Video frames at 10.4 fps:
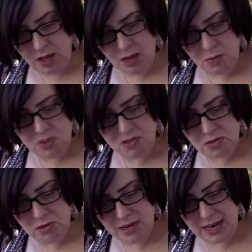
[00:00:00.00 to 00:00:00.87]
Once
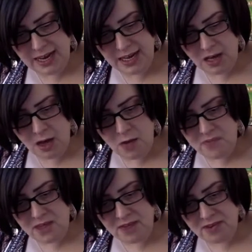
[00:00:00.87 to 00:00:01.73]
you let go of
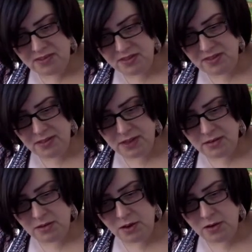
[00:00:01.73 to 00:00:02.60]
everything that
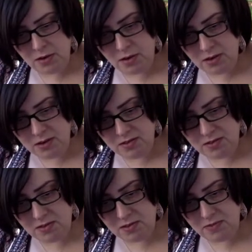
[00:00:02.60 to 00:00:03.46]
no longer
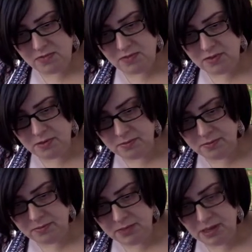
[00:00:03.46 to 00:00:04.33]
serves you,
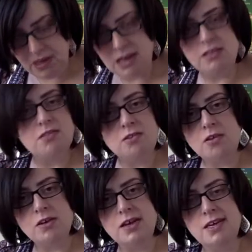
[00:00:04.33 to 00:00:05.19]
it's
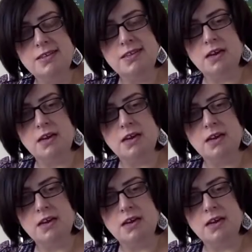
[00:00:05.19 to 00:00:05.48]
not easy.